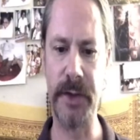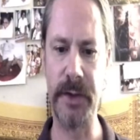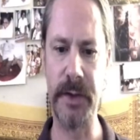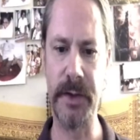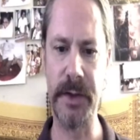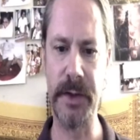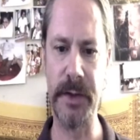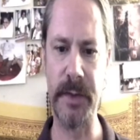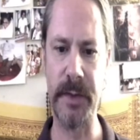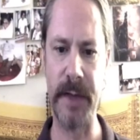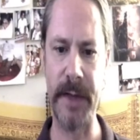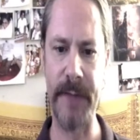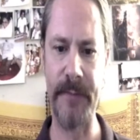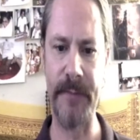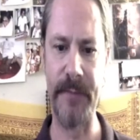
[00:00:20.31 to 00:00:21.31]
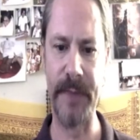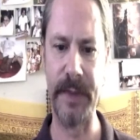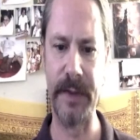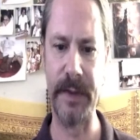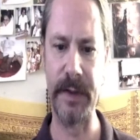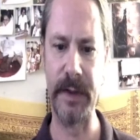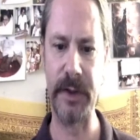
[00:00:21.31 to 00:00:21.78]
So this is my
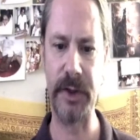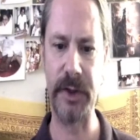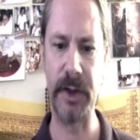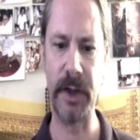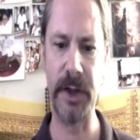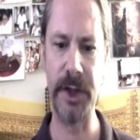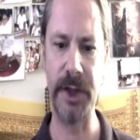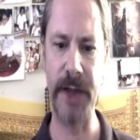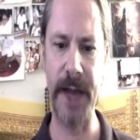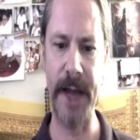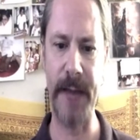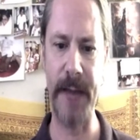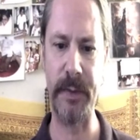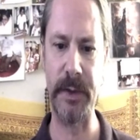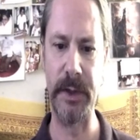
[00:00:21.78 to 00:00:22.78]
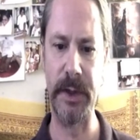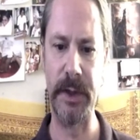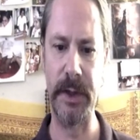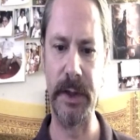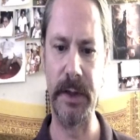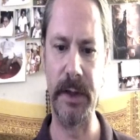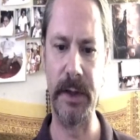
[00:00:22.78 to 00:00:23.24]
astrology app
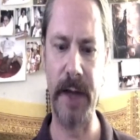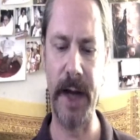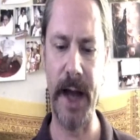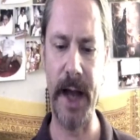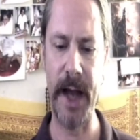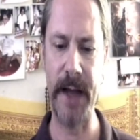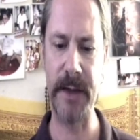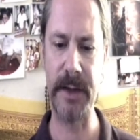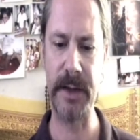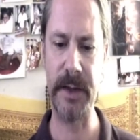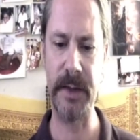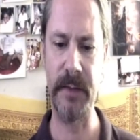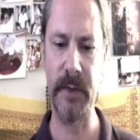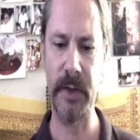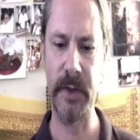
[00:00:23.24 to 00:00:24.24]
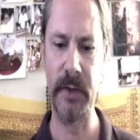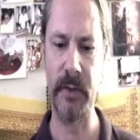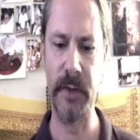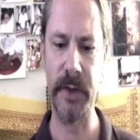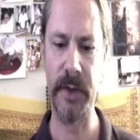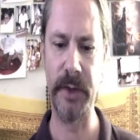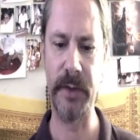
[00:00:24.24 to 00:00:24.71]
that has the
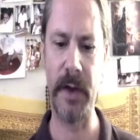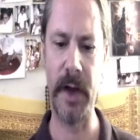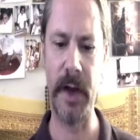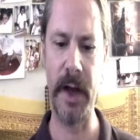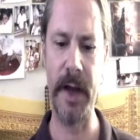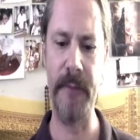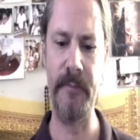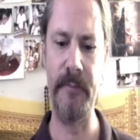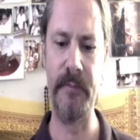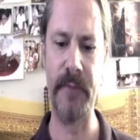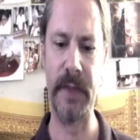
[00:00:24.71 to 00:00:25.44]
real-time